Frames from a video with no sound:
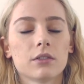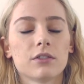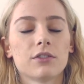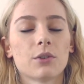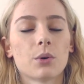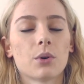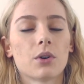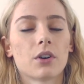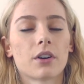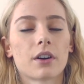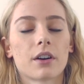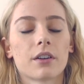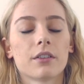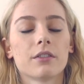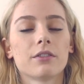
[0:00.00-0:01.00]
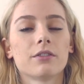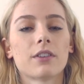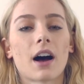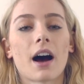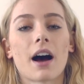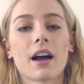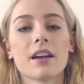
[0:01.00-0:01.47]
four,
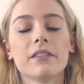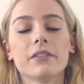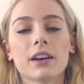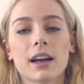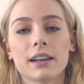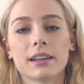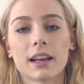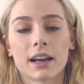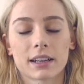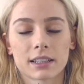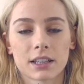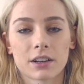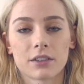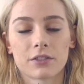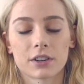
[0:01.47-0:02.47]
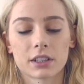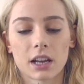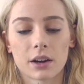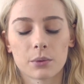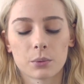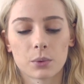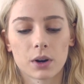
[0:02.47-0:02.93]
five, and exhale for
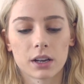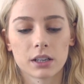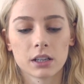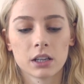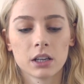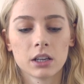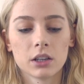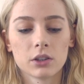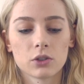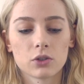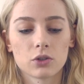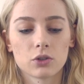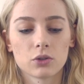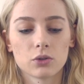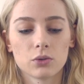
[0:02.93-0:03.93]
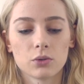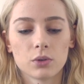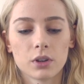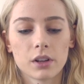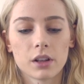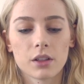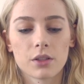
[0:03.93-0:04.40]
10. One, two,
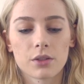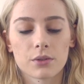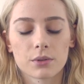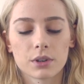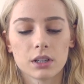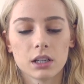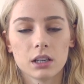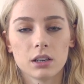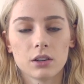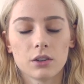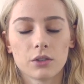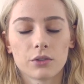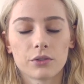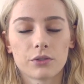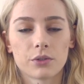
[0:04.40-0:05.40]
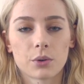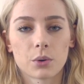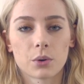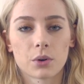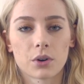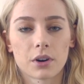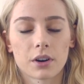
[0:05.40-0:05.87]
three,
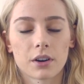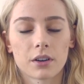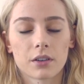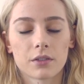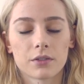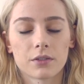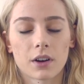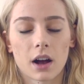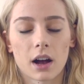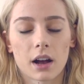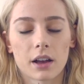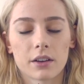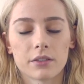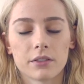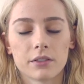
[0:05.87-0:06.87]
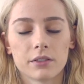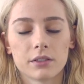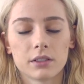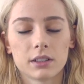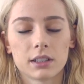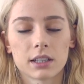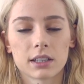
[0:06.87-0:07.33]
four, five,
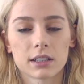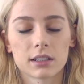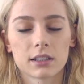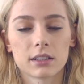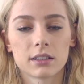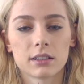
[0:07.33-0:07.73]
six,